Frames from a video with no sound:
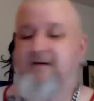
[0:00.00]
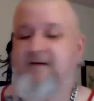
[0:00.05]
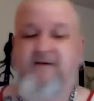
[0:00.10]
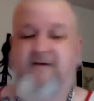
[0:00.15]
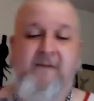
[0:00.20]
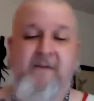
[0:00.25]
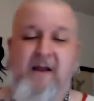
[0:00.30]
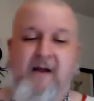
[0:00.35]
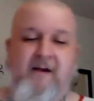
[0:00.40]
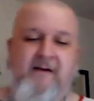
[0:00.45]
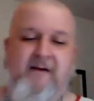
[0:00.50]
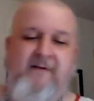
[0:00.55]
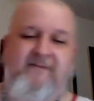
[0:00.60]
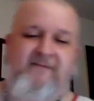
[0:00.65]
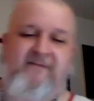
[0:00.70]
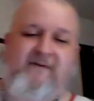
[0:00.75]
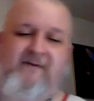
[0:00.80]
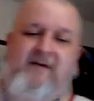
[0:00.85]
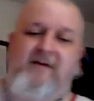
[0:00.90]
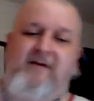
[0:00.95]
To be
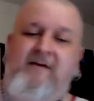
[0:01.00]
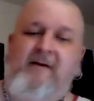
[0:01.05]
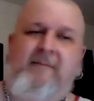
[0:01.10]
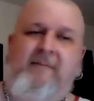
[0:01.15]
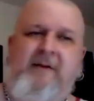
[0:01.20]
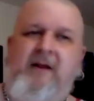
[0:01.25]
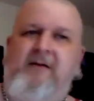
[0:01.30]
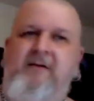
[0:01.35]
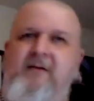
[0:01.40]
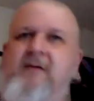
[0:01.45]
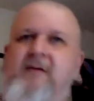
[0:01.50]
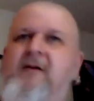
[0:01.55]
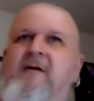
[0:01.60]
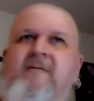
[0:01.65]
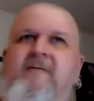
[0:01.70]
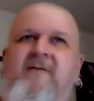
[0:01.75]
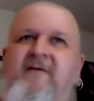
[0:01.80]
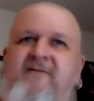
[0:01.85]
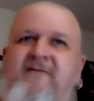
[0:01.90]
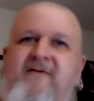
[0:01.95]
honest, I'd
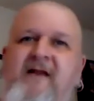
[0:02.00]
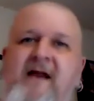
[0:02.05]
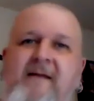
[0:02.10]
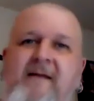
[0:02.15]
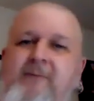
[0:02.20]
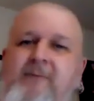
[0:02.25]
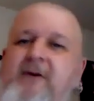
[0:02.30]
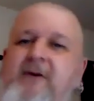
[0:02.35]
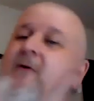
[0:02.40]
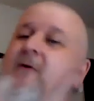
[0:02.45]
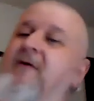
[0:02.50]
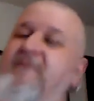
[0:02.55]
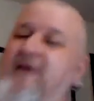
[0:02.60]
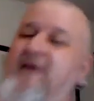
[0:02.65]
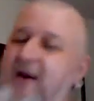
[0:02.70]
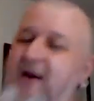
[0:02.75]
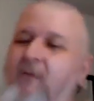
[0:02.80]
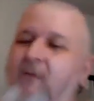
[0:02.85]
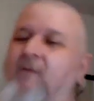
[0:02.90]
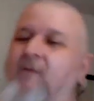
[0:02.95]
love to see that. But the only thing
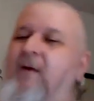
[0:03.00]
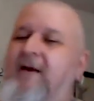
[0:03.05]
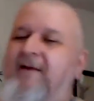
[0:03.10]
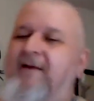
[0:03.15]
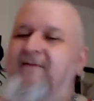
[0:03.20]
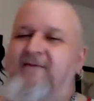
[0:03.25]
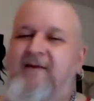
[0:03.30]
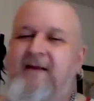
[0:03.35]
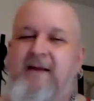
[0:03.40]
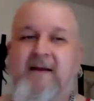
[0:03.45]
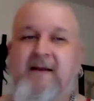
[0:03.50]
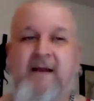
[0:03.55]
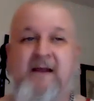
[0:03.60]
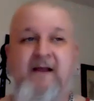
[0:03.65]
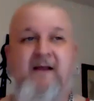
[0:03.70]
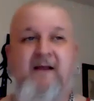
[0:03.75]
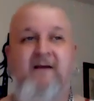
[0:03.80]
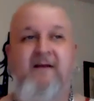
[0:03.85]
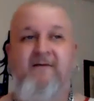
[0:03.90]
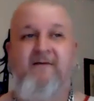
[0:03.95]
I don't want to see
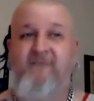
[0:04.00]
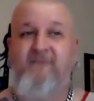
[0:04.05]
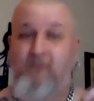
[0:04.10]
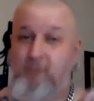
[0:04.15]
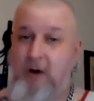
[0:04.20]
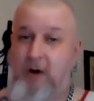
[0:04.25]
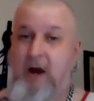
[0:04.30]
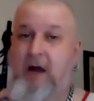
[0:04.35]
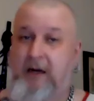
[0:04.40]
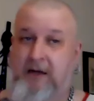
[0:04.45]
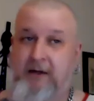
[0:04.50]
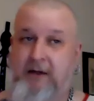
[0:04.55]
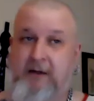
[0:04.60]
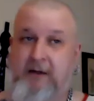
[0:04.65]
is The Rock.